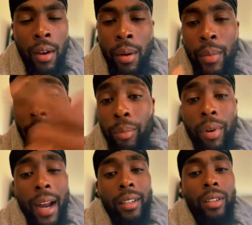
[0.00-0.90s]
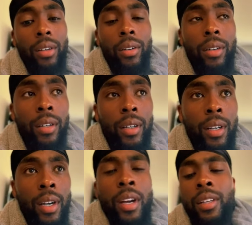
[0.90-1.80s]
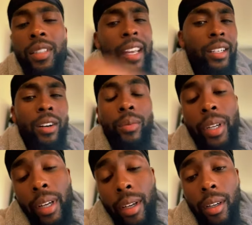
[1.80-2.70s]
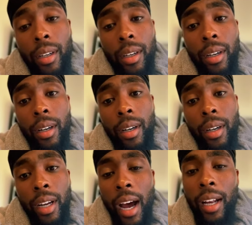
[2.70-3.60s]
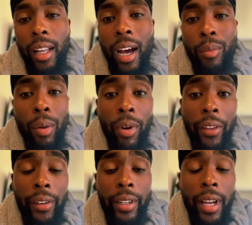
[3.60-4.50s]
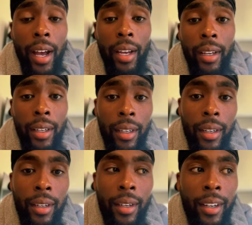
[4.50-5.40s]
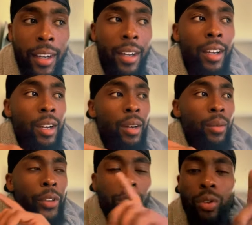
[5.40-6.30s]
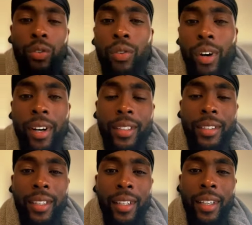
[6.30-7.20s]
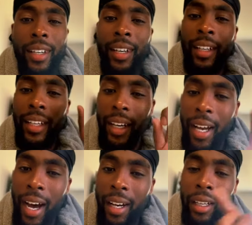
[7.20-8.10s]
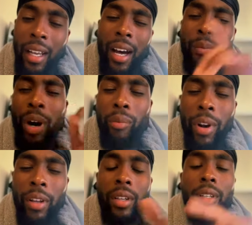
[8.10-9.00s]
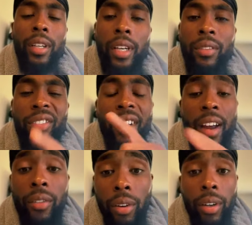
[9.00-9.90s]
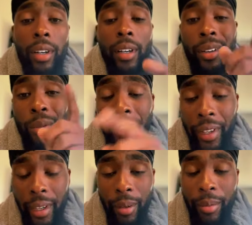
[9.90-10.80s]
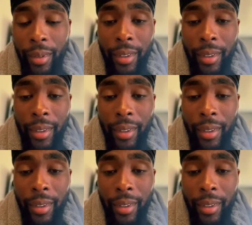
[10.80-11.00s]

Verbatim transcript: Make it practical. Satan told me that God allowed my brother to die. But the truth was that God allowed my brother to live forever with him.